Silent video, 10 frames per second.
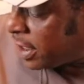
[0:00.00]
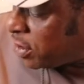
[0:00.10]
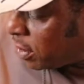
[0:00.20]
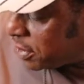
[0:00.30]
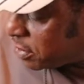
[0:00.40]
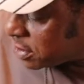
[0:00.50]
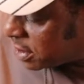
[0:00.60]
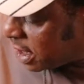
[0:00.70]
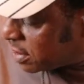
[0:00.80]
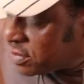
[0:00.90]
and you don't use
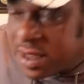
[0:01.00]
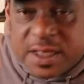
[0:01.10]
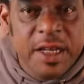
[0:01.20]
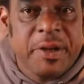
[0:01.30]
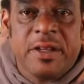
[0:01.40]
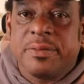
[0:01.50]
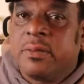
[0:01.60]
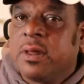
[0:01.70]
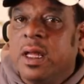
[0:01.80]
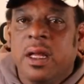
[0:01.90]
it and you just keeping
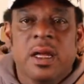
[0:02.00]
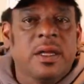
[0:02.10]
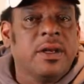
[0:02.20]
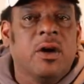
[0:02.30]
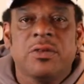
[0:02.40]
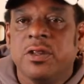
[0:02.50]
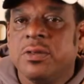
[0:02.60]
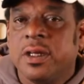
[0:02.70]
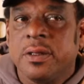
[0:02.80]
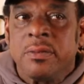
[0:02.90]
it, you don't
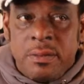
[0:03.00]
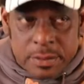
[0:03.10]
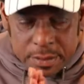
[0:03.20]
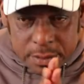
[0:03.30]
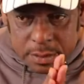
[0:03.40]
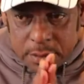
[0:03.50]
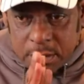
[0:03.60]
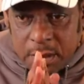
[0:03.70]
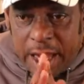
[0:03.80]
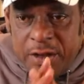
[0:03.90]
use it
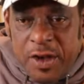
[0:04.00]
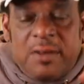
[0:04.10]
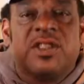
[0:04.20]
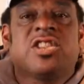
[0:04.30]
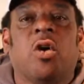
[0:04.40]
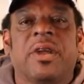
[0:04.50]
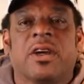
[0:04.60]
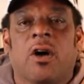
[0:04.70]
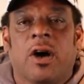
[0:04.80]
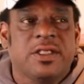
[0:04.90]
and you have so
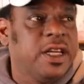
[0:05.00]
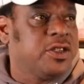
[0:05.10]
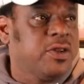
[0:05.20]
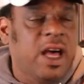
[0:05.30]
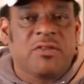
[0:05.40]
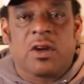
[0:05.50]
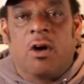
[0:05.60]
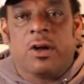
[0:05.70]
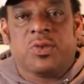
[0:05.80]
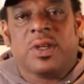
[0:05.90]
many cars. Yet you have the
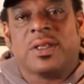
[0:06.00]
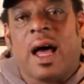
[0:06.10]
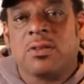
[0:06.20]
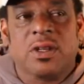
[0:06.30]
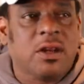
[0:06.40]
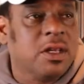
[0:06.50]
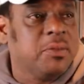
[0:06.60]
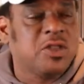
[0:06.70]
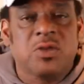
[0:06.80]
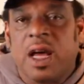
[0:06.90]
cars with a thousand dollar
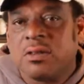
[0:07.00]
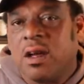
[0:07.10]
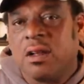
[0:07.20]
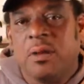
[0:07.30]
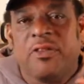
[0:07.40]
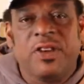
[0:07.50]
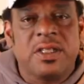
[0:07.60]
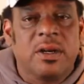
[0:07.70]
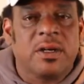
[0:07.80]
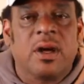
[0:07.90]
limit, two thousand dollar limit,
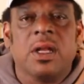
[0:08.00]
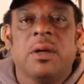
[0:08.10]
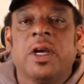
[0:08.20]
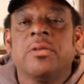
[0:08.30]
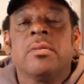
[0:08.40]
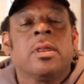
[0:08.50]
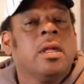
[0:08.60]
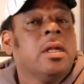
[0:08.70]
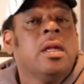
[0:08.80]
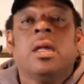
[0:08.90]
fifteen hundred dollar limit,
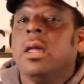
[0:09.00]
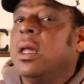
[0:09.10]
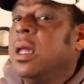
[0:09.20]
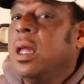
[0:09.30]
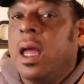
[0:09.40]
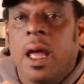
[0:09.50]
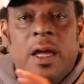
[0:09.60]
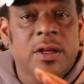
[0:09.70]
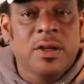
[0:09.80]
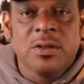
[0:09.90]

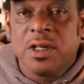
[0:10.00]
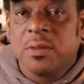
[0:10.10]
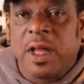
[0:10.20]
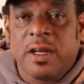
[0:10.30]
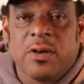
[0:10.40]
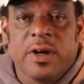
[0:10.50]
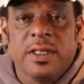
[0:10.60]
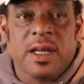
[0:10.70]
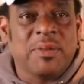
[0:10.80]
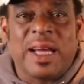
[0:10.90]
and you're using them like
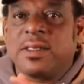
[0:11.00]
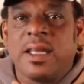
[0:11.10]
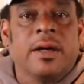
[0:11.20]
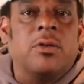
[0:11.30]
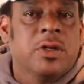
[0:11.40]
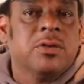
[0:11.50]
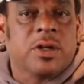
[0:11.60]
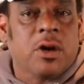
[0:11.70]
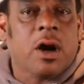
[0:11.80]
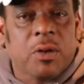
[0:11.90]
crazy. I'm not saying go
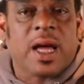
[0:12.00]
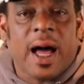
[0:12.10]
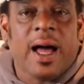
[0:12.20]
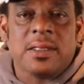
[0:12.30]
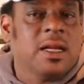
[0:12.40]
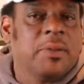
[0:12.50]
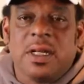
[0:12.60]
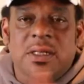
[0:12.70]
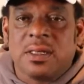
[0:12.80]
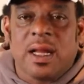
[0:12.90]
use the car with the highest
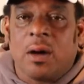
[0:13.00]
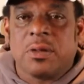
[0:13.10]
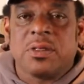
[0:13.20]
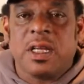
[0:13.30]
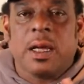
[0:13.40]
limit. This is not what I'm